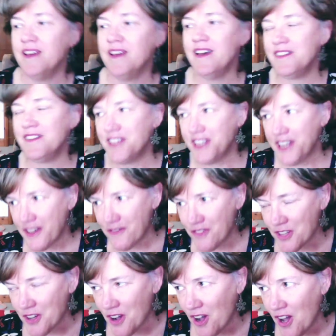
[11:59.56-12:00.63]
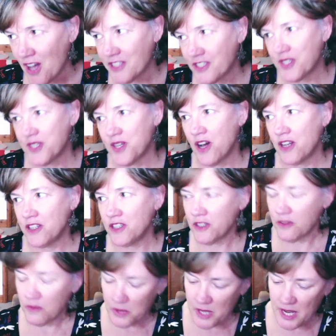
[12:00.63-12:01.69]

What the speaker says: then Ev and I decided we'd